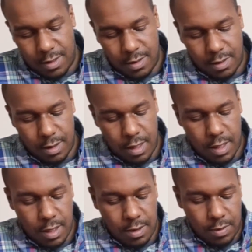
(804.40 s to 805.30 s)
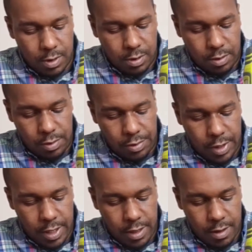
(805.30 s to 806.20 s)
Okay, 1, 2,
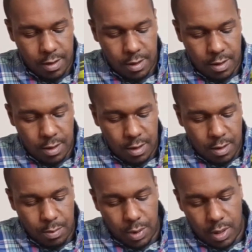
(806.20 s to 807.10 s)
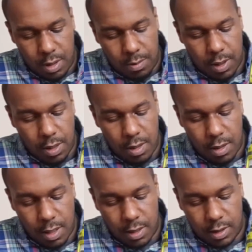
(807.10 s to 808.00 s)
3. Bam, they all
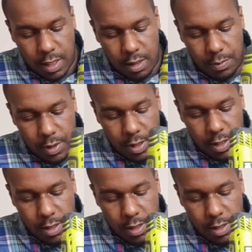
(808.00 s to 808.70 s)
kind of tight up in there.